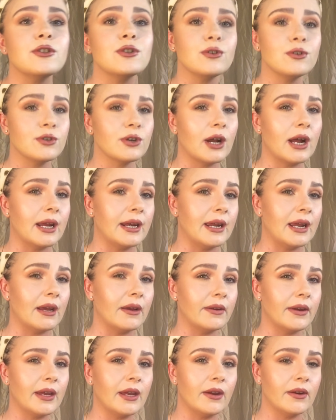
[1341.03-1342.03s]
to dry
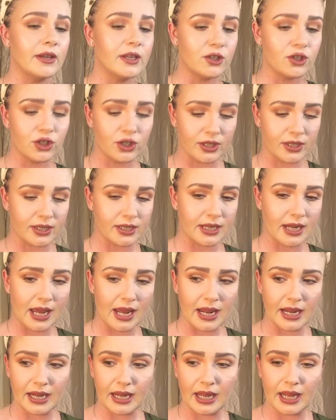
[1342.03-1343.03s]
down now. It's just
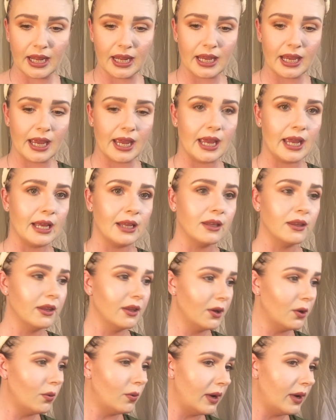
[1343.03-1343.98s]
taking a little